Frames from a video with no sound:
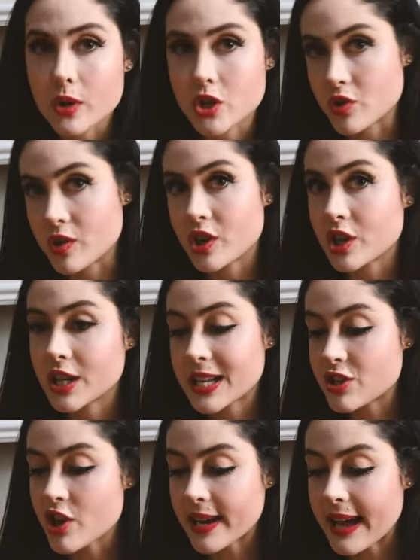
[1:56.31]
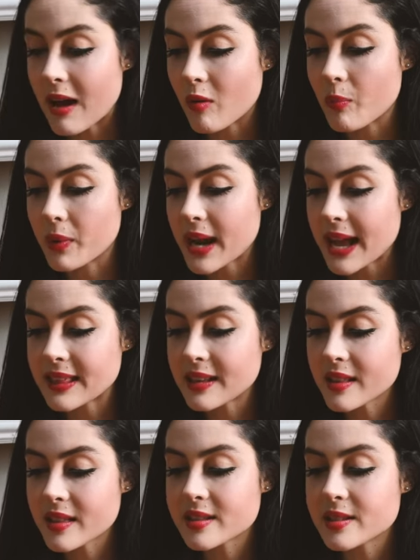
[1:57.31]
which you can check out, but I think
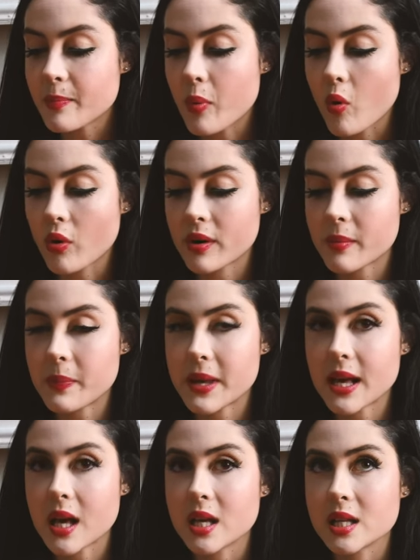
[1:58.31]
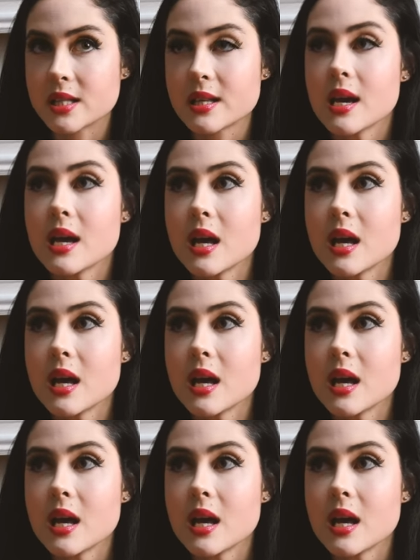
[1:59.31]
that that's important because